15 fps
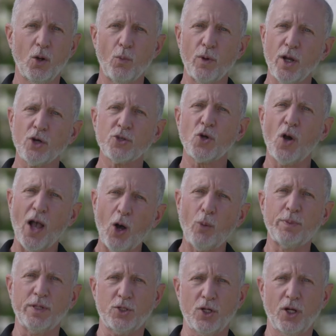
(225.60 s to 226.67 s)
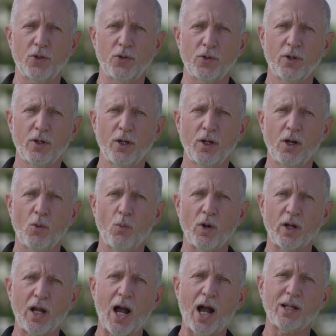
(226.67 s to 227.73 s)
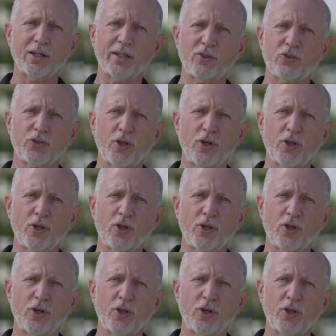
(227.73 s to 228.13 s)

We also help each other. When colleagues